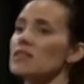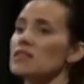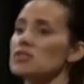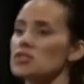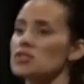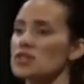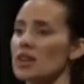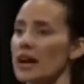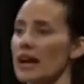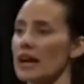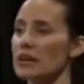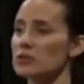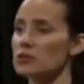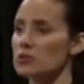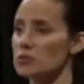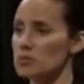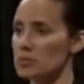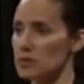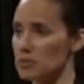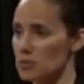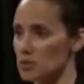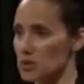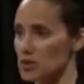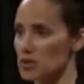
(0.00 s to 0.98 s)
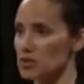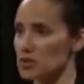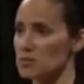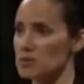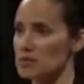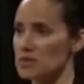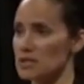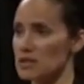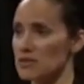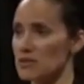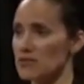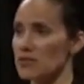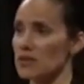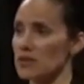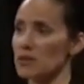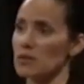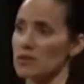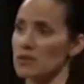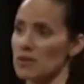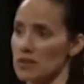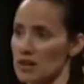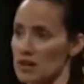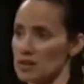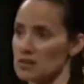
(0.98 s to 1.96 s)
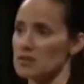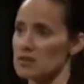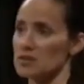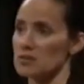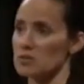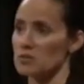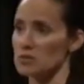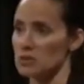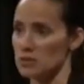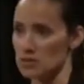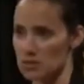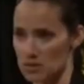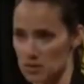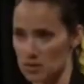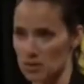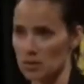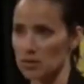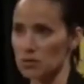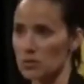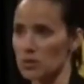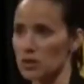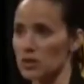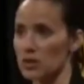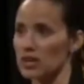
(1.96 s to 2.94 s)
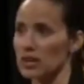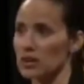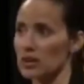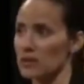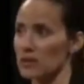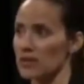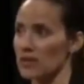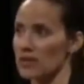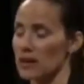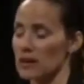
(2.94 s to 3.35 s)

The child will be more specific with us as we start working